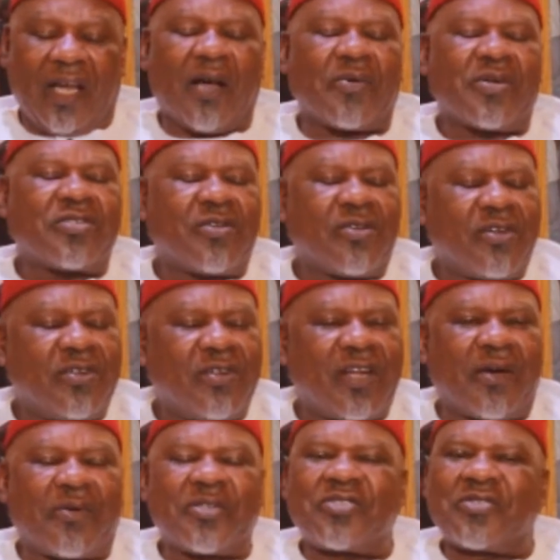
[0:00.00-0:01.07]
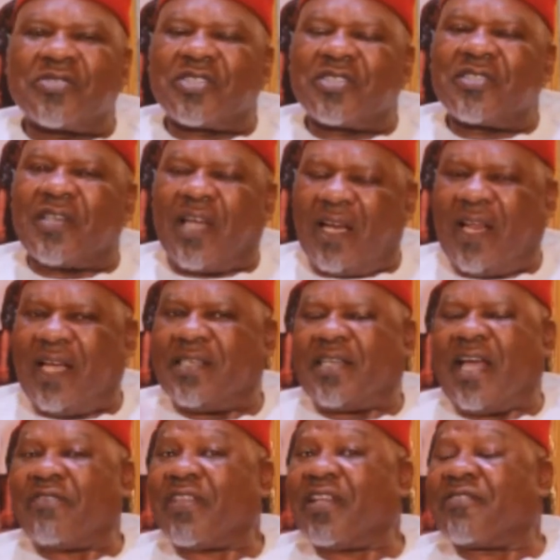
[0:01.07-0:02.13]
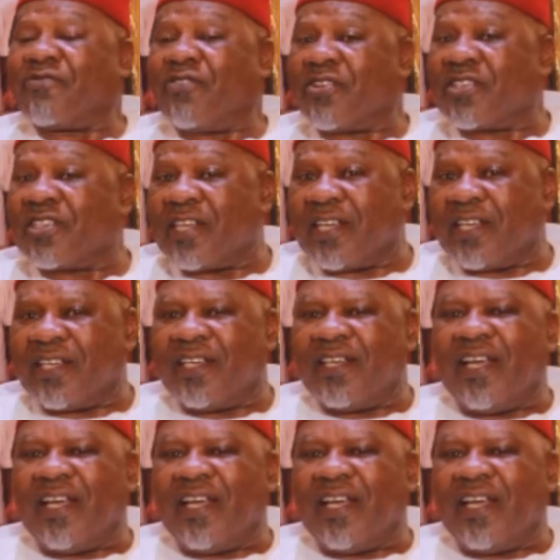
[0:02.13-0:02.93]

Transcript: I went to see, that is after the 4th day.